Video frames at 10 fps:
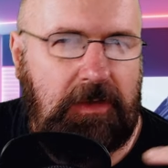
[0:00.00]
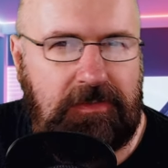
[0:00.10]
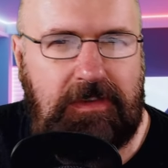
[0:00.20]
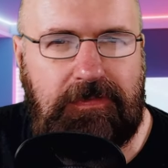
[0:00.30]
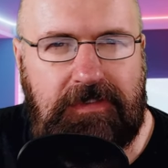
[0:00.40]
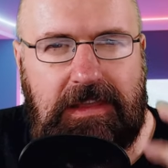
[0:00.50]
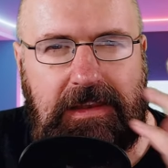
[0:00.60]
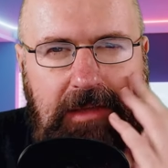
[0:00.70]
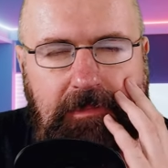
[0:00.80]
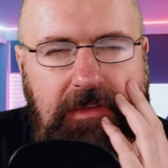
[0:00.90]
because you've seen
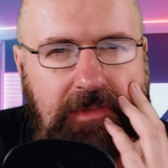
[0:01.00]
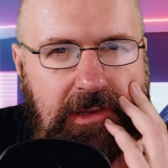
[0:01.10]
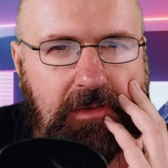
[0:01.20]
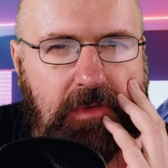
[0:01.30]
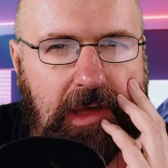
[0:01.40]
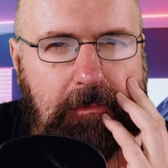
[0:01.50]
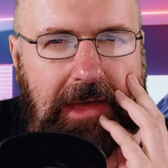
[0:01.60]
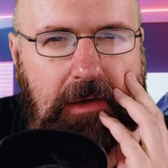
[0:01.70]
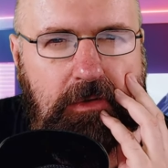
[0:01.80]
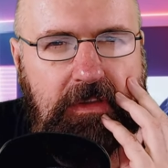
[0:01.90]
like my video
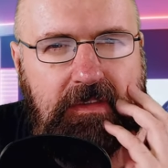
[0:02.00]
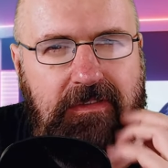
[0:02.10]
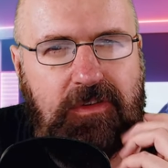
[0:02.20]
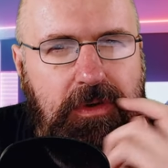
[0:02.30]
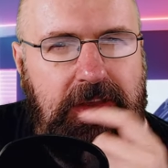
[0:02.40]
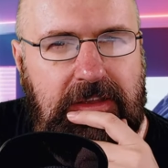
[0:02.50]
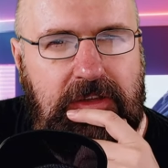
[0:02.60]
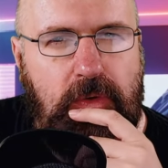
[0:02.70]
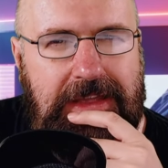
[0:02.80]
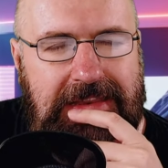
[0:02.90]
amount is
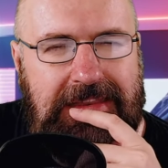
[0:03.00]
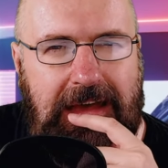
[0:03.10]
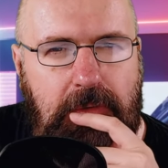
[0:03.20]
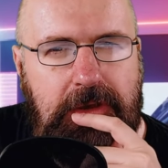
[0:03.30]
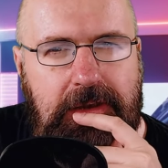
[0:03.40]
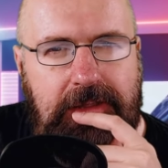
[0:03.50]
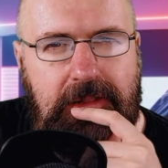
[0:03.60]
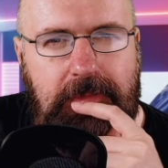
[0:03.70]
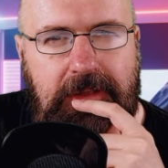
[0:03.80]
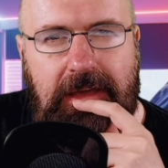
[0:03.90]
going going down a
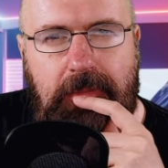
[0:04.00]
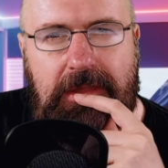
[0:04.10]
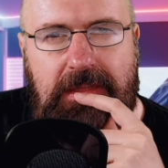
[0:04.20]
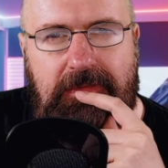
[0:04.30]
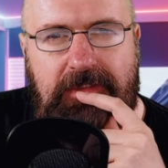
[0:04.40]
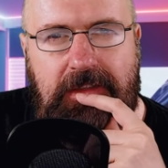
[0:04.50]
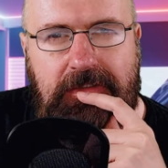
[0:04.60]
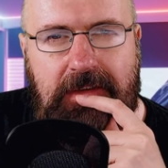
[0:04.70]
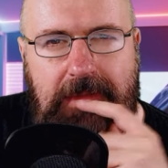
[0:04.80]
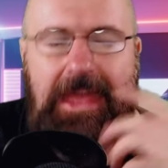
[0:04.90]
little bit. How many
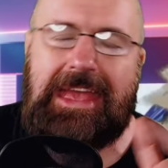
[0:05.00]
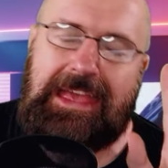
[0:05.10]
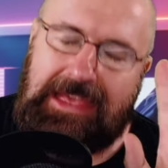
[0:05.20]
videos I make?